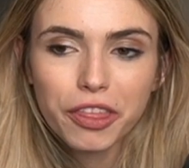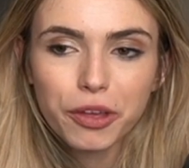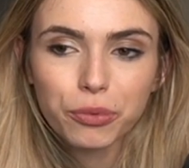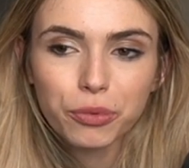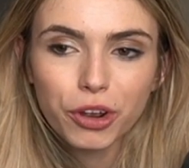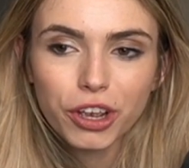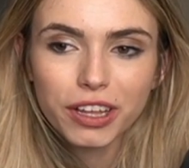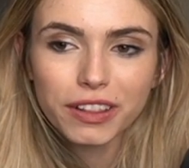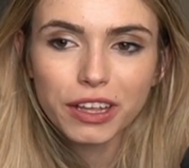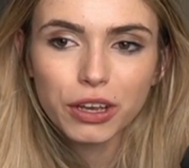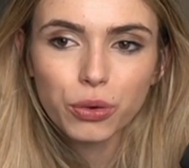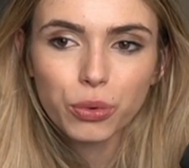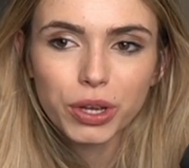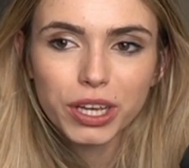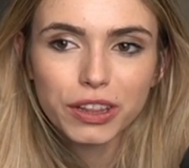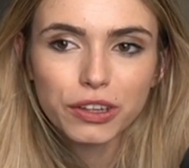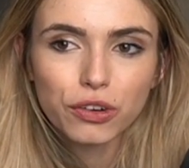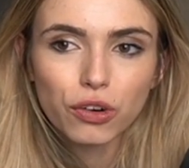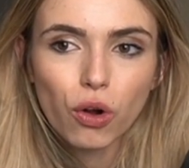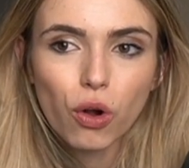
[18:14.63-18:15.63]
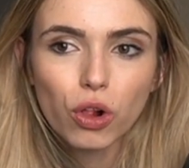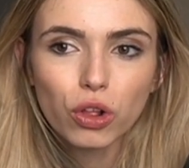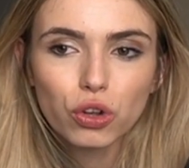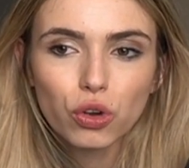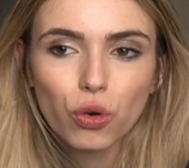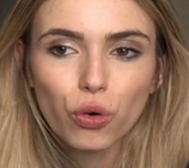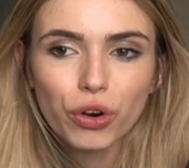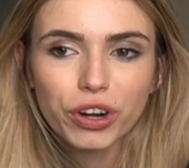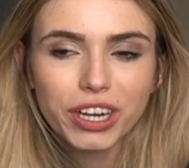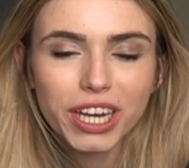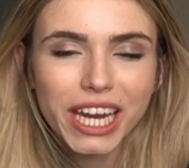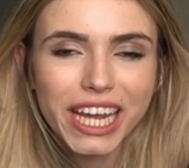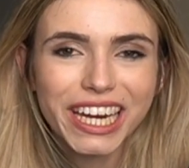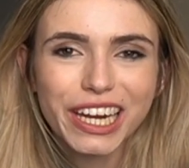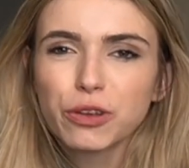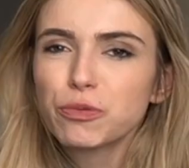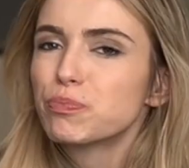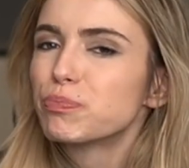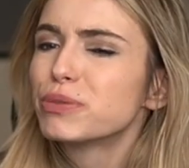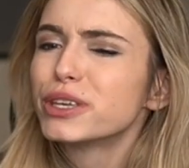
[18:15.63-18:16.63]
The rook and the queen, they're all
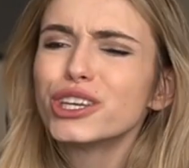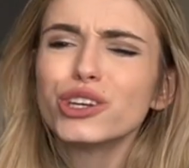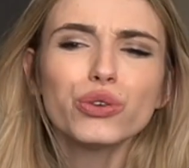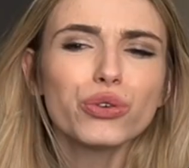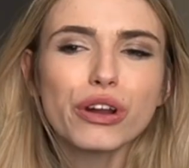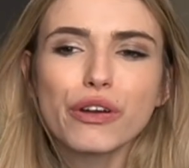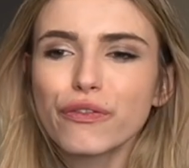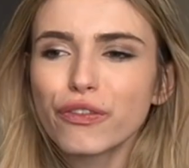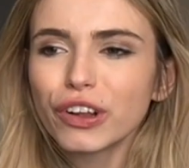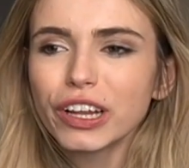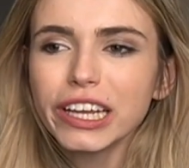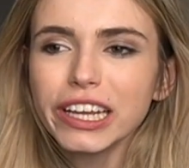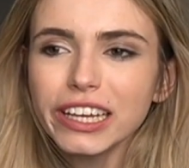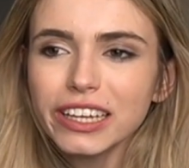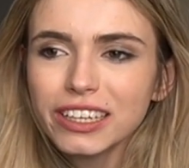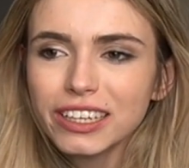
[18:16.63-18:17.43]
coordinating beautifully.